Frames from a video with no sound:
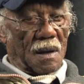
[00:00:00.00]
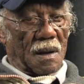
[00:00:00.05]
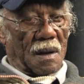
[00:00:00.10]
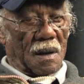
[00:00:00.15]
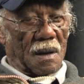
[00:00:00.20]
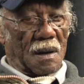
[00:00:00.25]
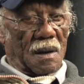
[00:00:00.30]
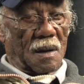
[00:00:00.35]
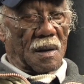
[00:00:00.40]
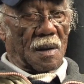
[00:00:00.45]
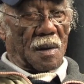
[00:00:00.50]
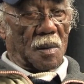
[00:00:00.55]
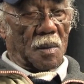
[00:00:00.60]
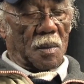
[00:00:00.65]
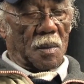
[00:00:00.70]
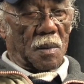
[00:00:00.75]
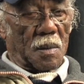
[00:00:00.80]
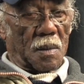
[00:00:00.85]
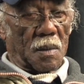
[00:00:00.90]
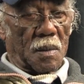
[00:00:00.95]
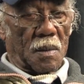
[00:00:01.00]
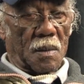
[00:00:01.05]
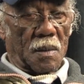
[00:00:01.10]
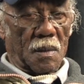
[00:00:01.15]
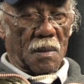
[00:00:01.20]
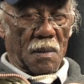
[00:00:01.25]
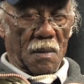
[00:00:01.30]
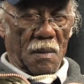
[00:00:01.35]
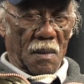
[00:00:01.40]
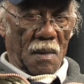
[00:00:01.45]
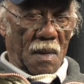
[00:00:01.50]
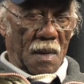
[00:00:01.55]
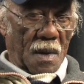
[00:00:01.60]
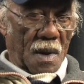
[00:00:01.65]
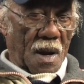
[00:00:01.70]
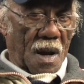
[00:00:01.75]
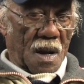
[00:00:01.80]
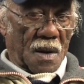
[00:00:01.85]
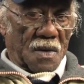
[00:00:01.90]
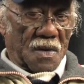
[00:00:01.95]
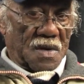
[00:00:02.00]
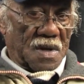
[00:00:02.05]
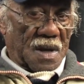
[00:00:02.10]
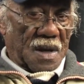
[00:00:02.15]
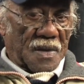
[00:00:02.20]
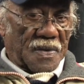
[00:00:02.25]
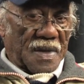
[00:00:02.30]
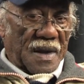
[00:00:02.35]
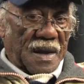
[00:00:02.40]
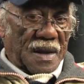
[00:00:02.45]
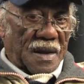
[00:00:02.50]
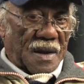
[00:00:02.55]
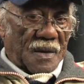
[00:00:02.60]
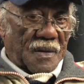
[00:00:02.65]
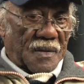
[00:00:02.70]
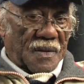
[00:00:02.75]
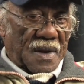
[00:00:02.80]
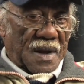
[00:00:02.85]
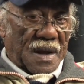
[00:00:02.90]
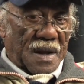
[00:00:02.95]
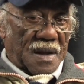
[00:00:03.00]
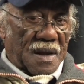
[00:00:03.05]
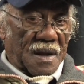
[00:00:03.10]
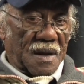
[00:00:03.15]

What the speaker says: I don't see anything over there